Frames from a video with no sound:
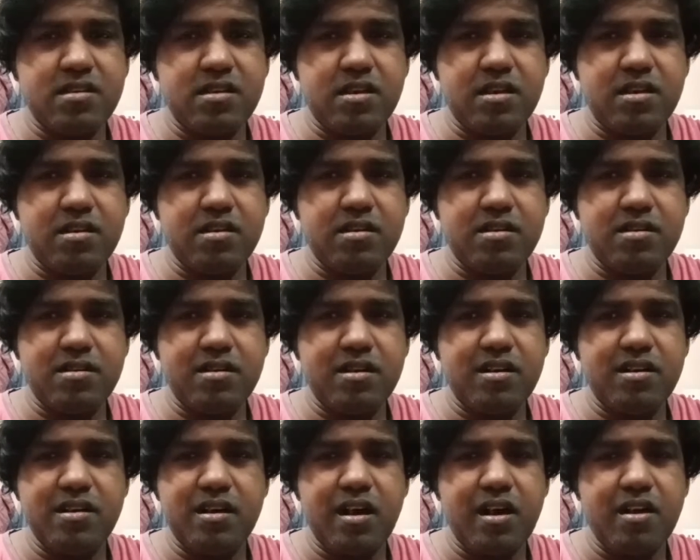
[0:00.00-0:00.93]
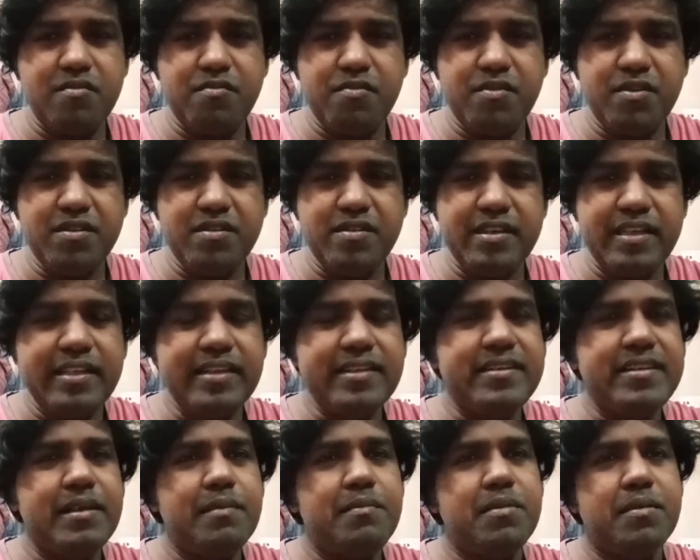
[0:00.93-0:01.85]
are we really
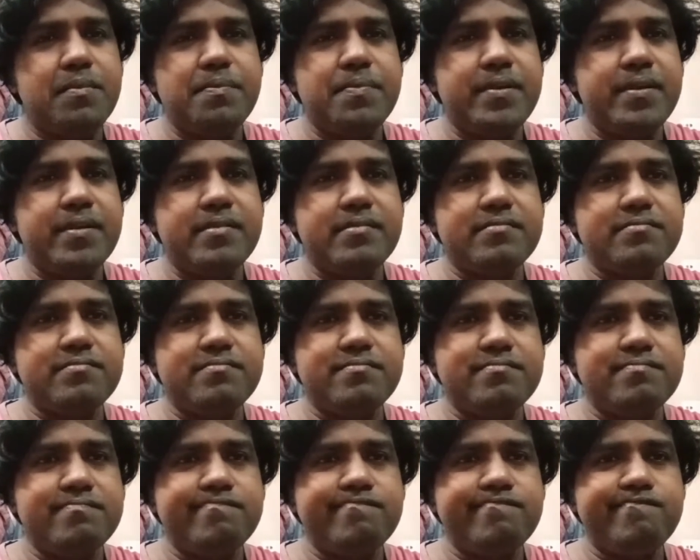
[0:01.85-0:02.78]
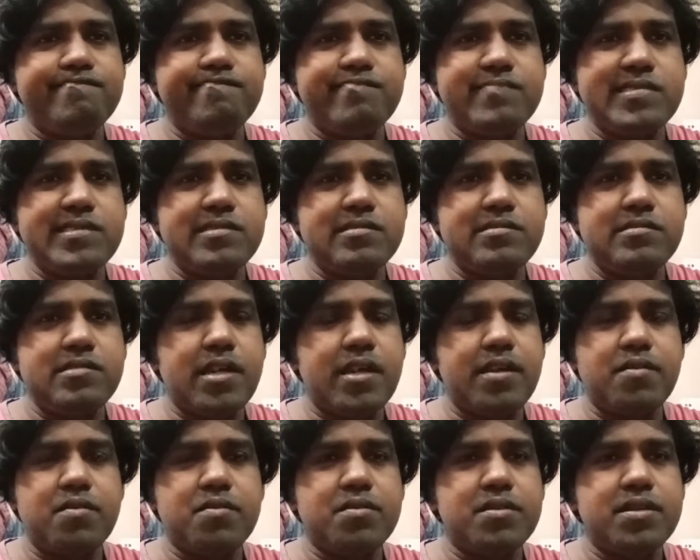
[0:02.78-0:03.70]
developing?
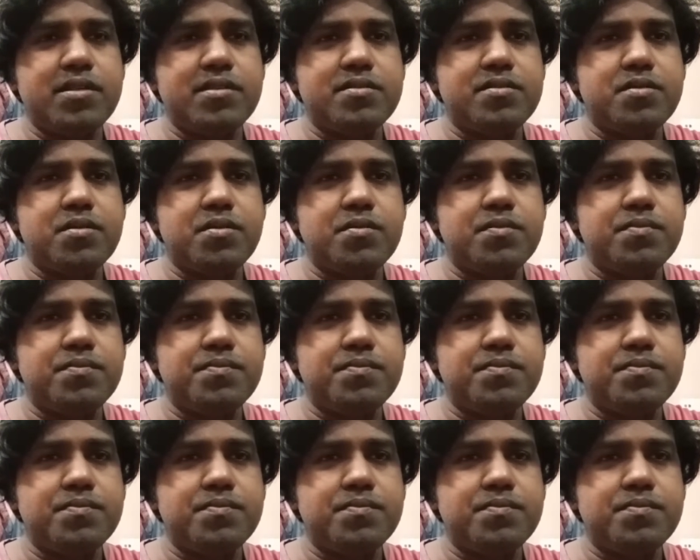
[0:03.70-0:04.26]
I don't think so.